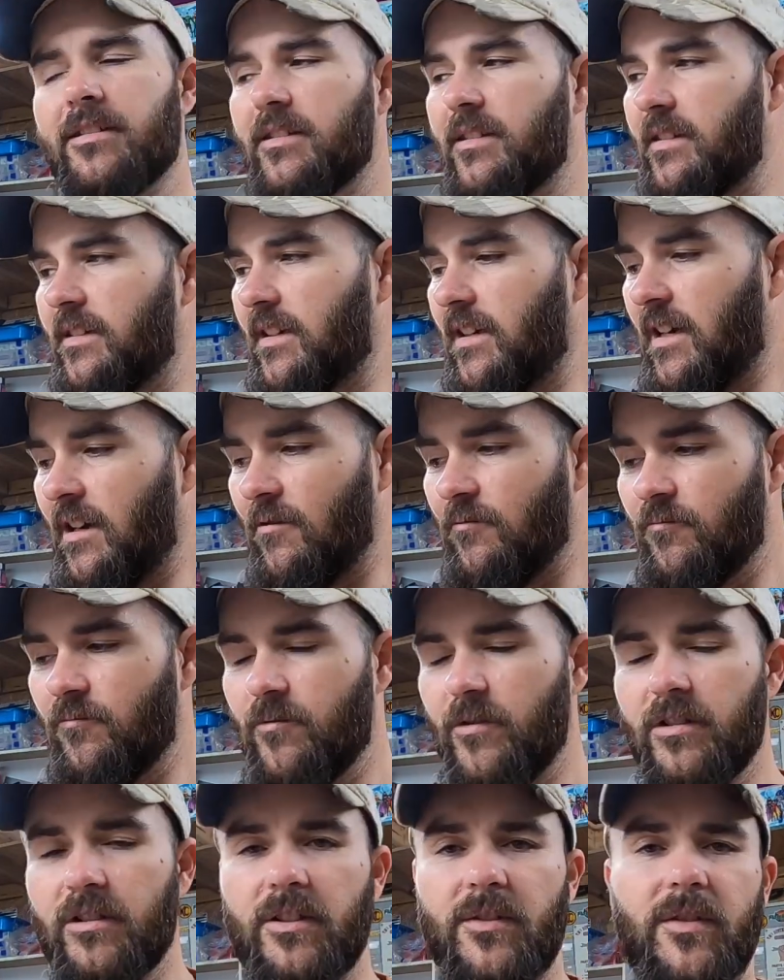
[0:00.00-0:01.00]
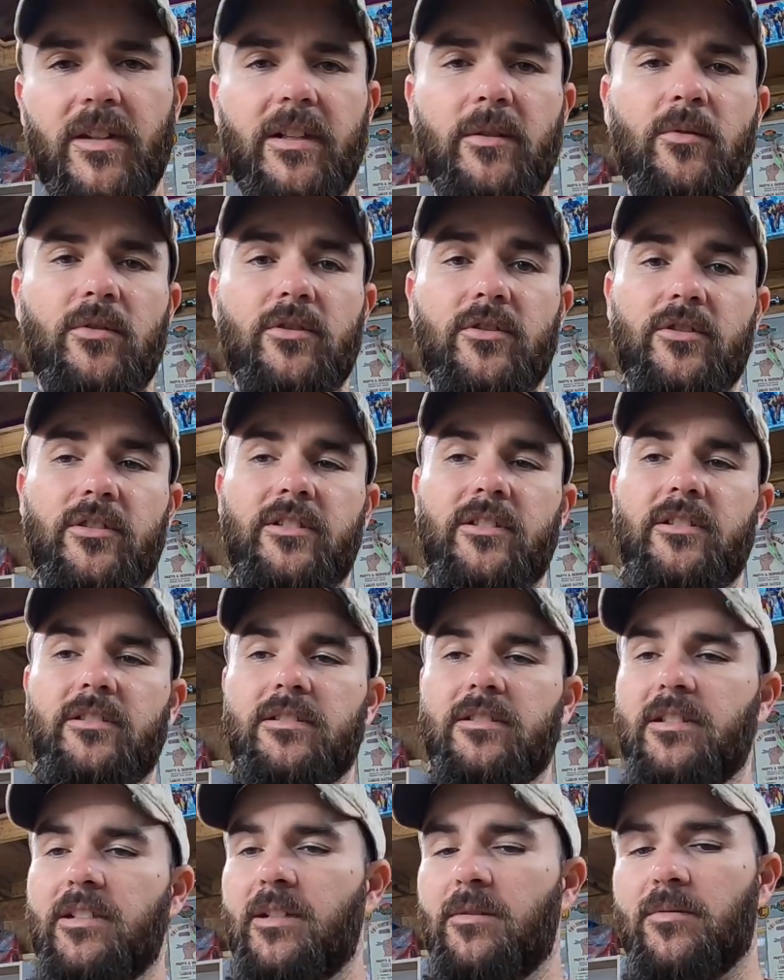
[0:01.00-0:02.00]
that I really think will look good
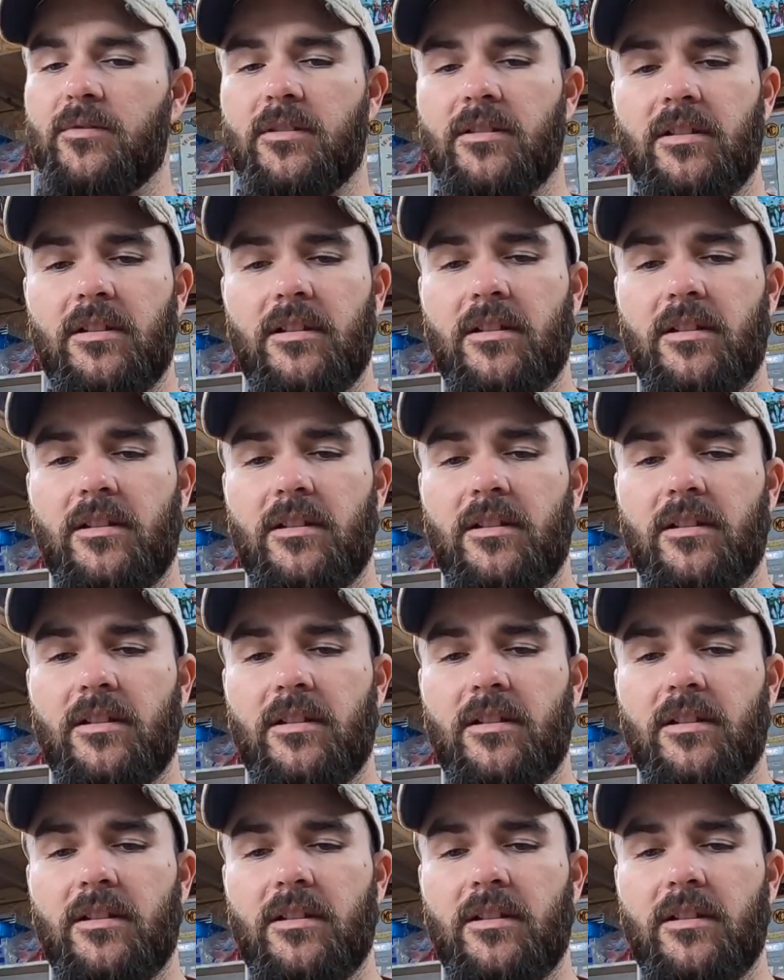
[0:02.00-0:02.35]
in that one.